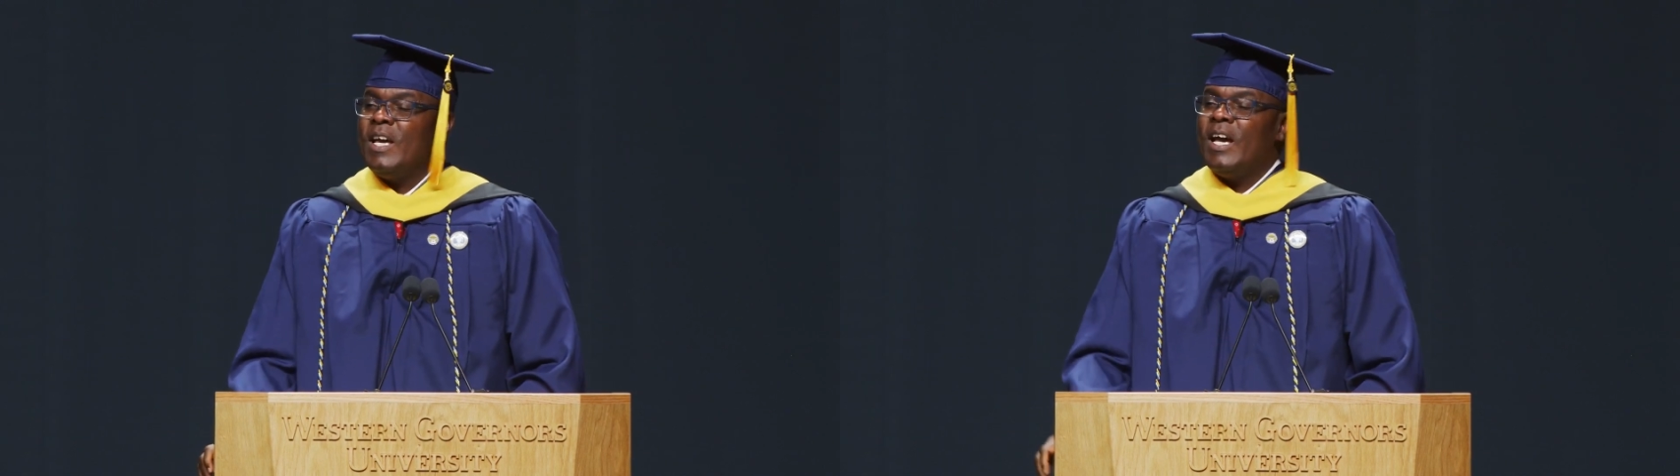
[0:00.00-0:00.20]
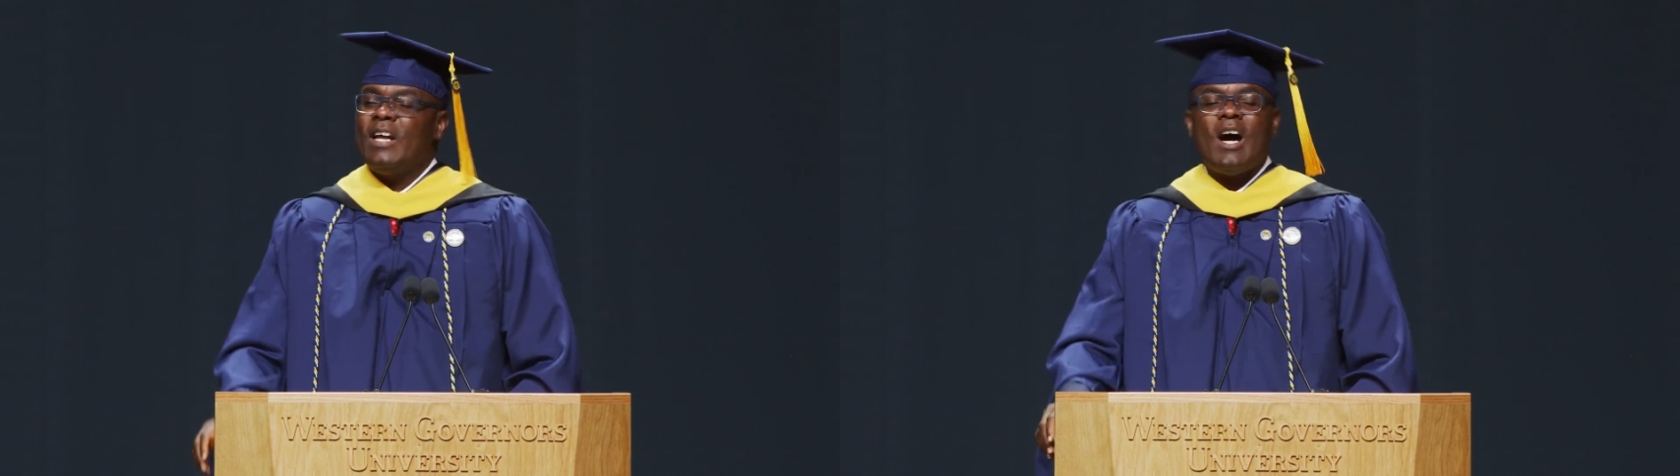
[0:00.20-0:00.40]

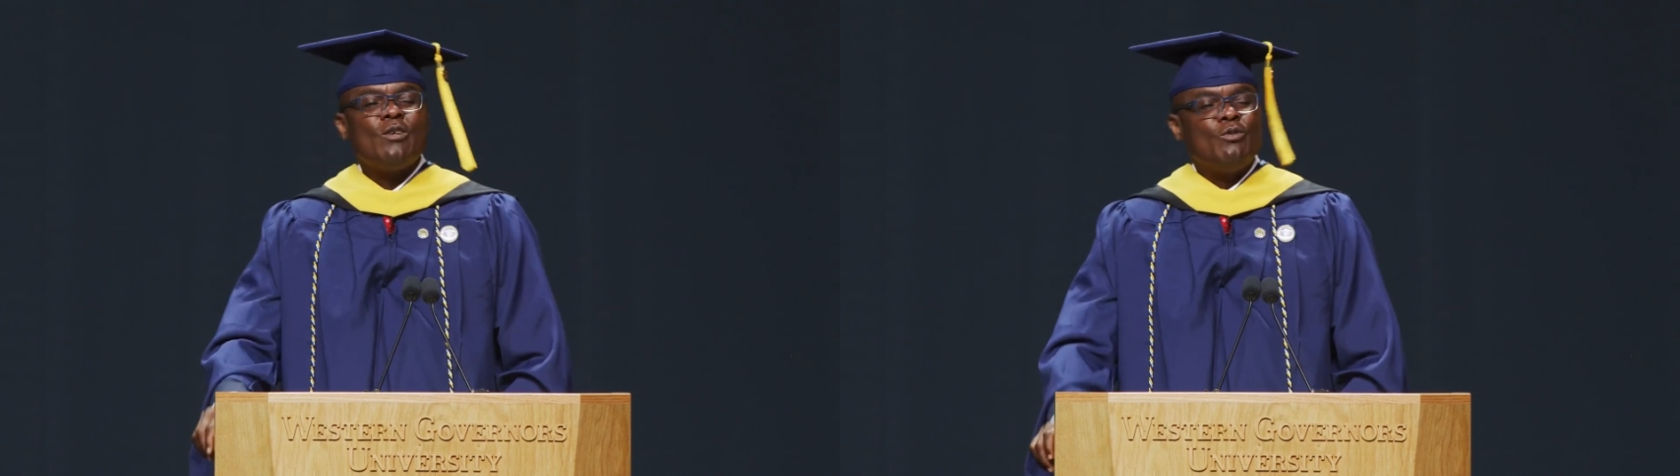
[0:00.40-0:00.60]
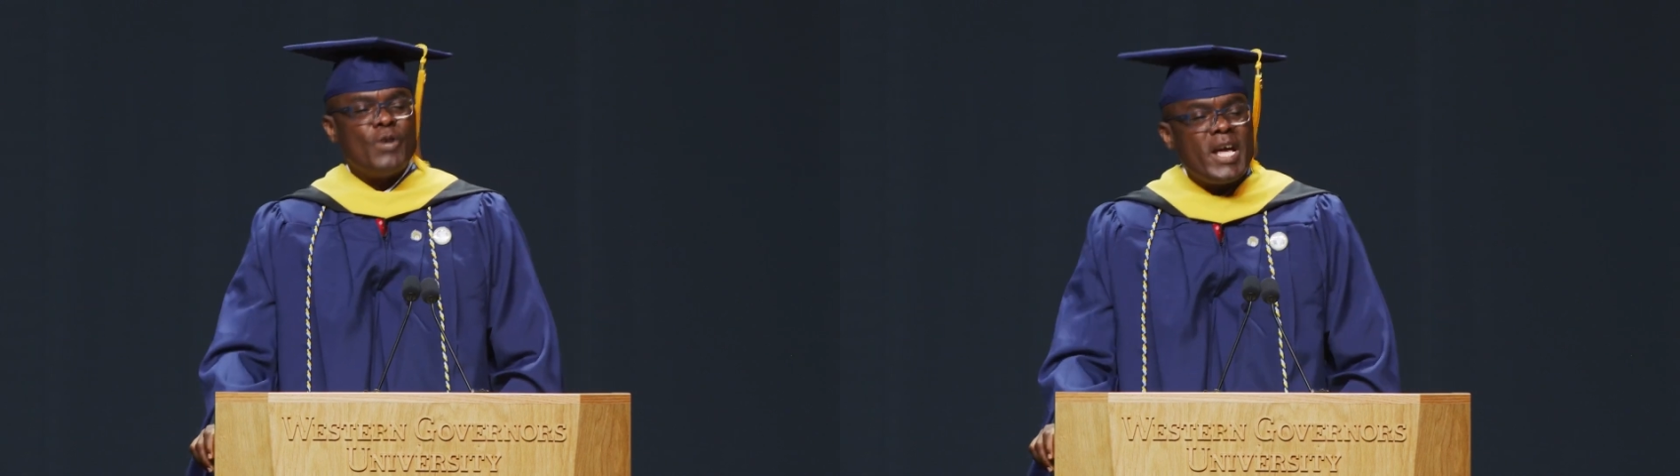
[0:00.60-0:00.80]
And our
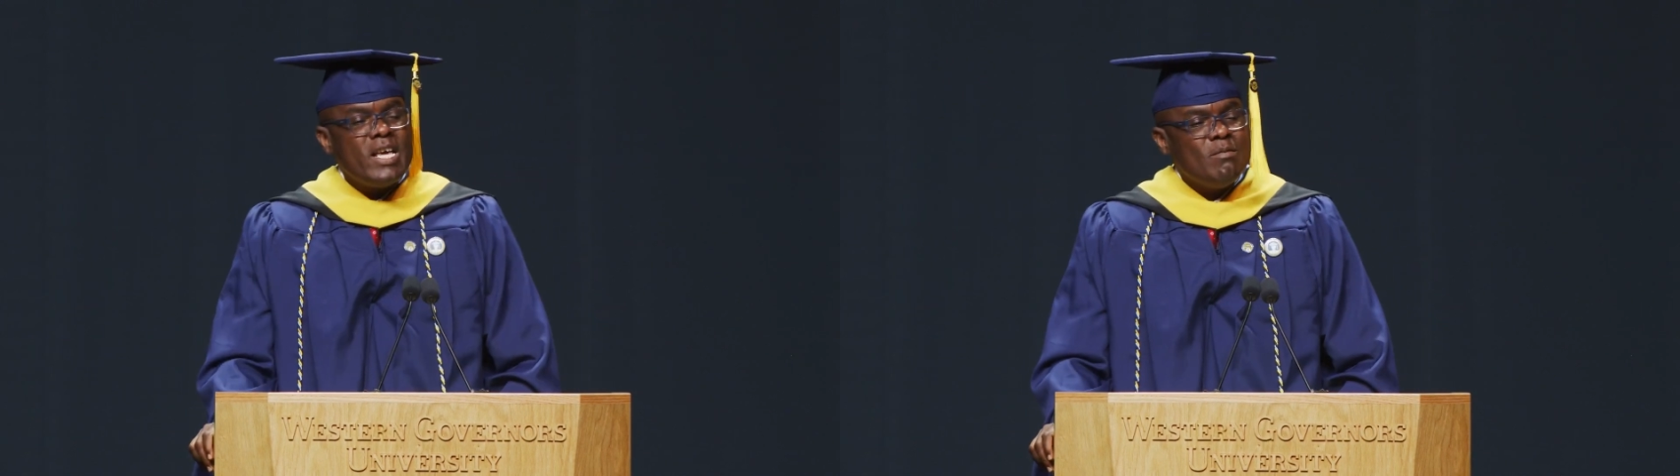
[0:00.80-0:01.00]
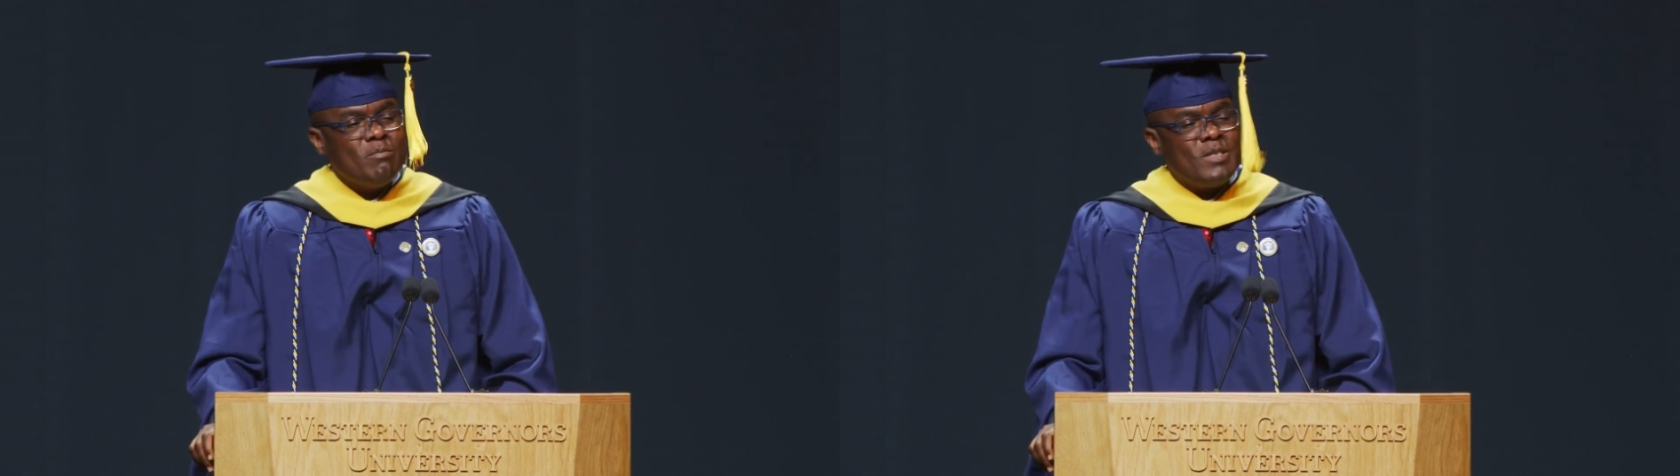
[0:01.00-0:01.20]

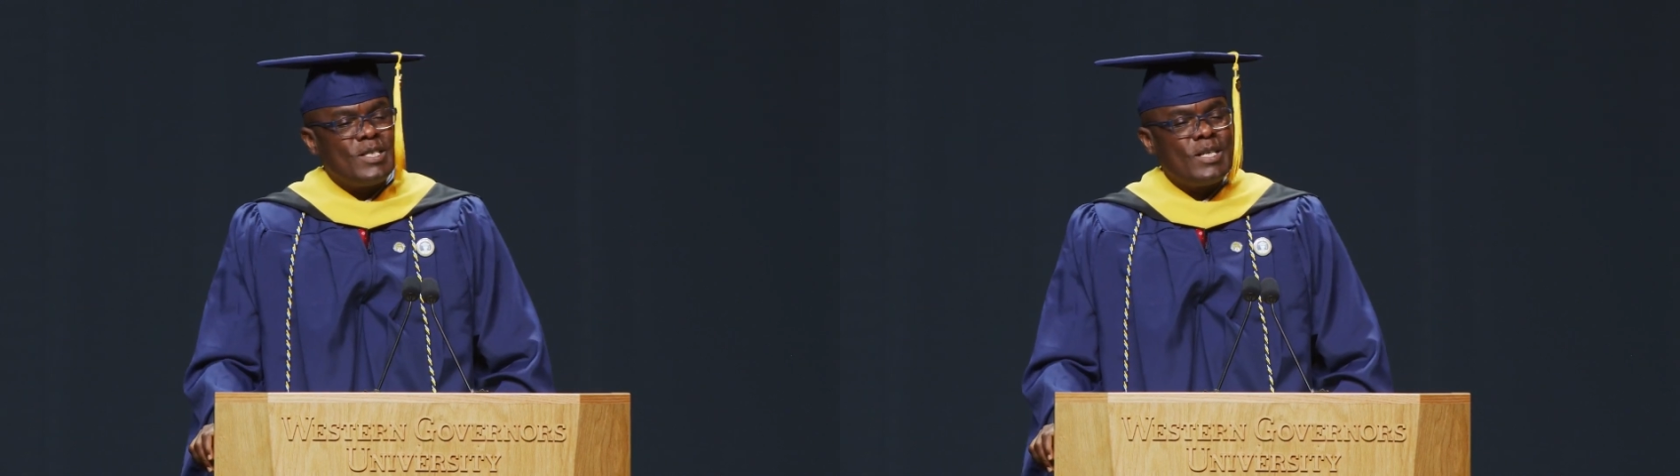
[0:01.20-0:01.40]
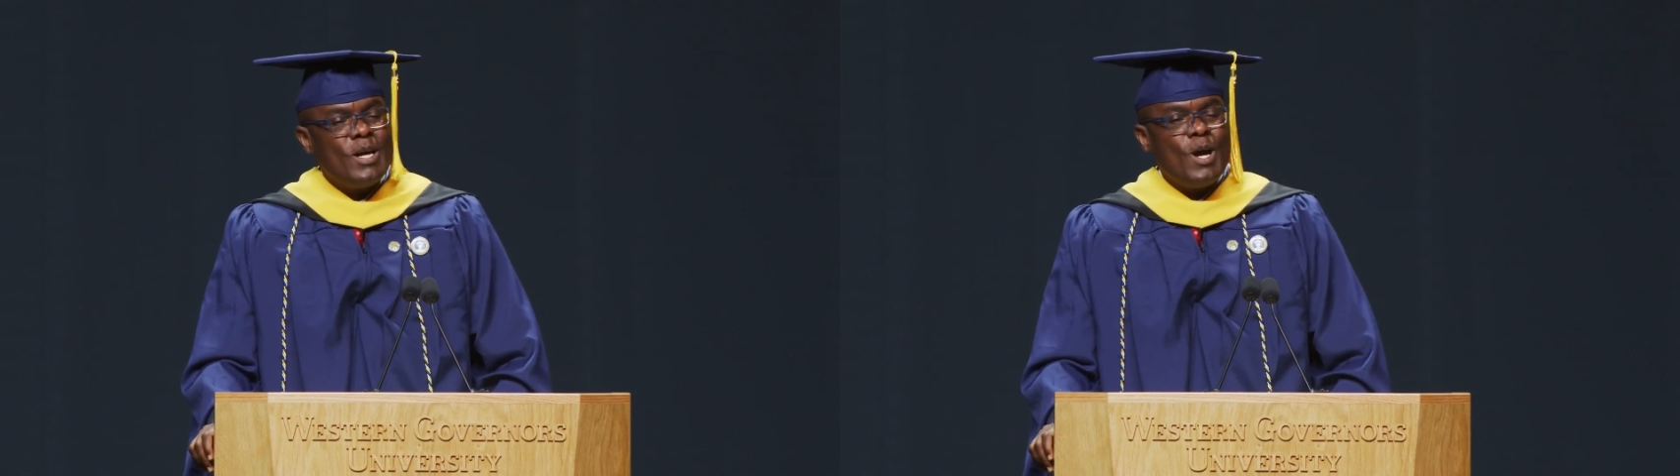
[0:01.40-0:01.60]
dreams